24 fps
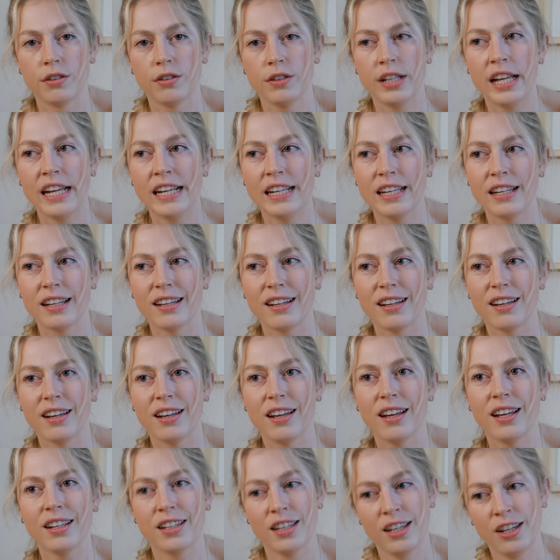like
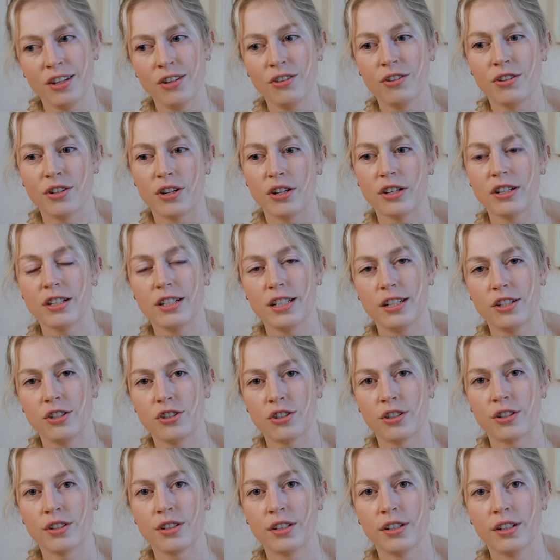a kindergarten
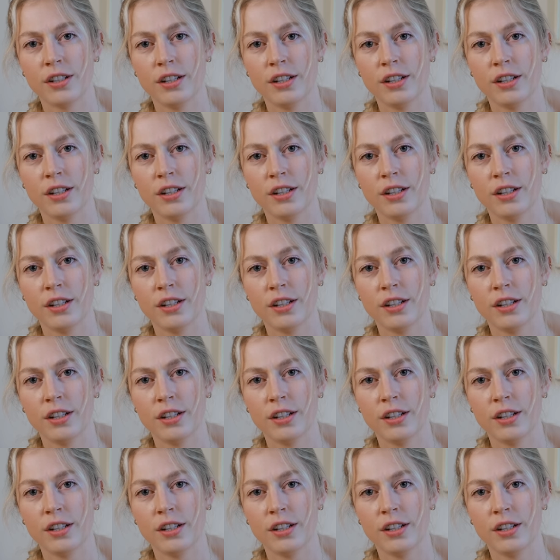teacher.